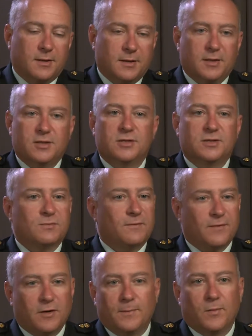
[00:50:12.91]
Conditions were
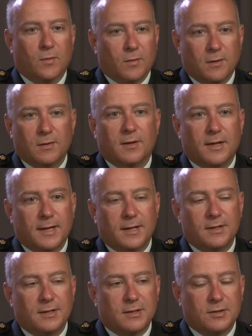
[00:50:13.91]
very poor,
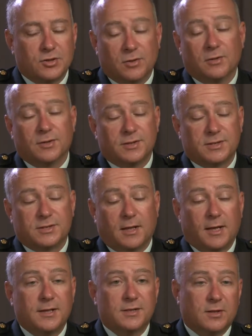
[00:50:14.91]
and the journalists'
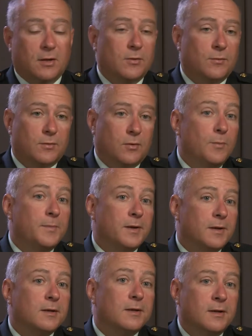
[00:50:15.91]
eyes all were
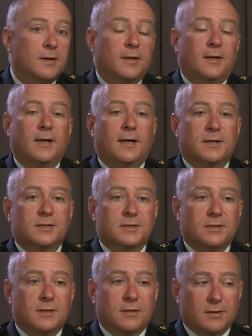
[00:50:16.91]
opened as
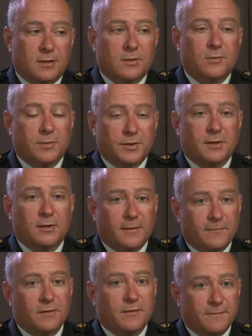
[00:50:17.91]
to, you know, what the
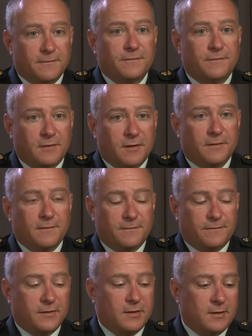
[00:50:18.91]
level
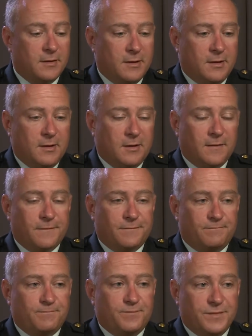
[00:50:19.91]
of
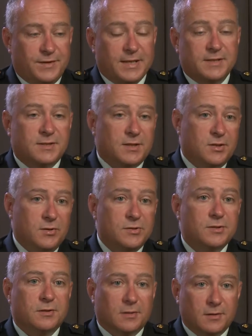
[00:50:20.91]

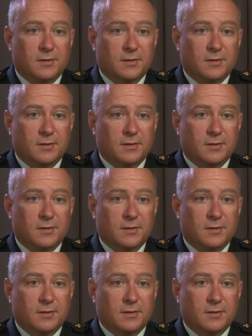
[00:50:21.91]
destitution